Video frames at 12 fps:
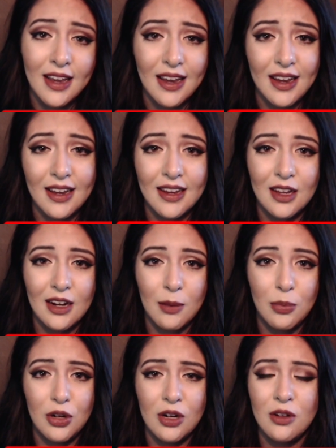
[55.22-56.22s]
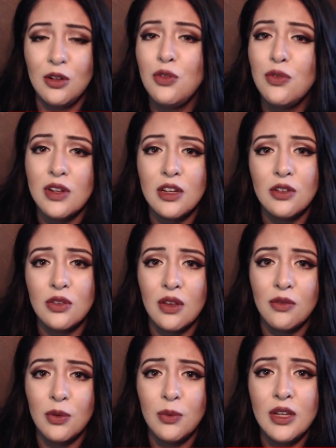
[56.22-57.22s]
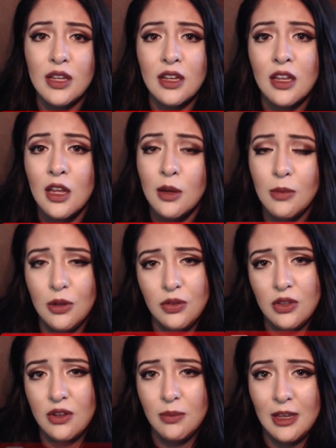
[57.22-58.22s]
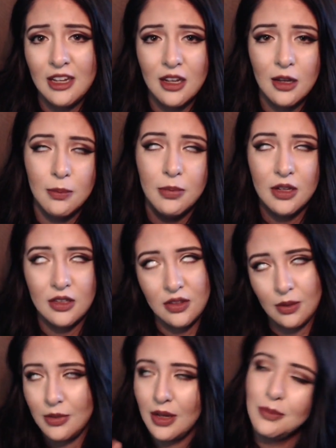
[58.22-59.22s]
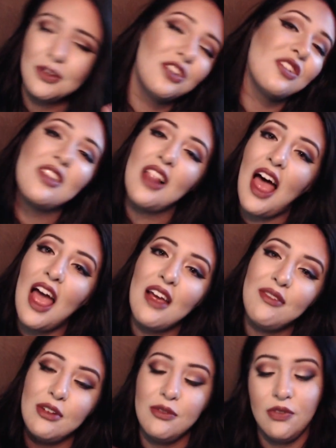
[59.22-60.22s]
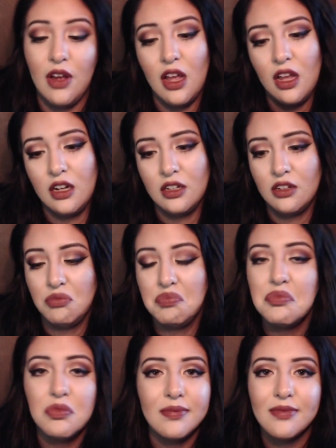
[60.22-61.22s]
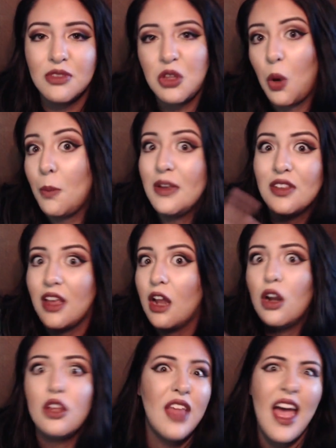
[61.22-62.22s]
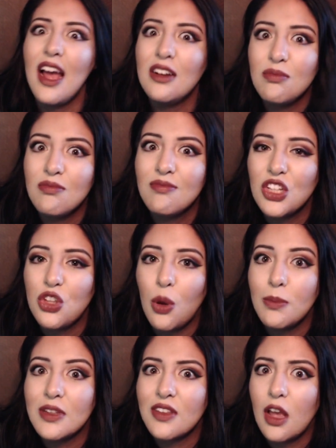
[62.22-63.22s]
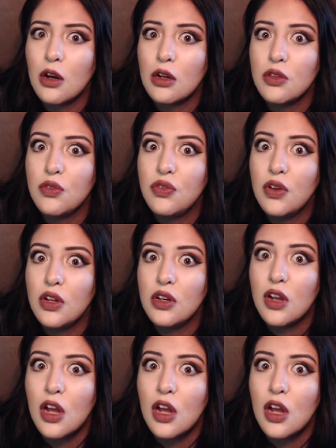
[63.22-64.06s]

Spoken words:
And I put on new videos every week, mostly makeup, but sometimes just life and fun. Don't miss out on that. Don't miss out on the fun.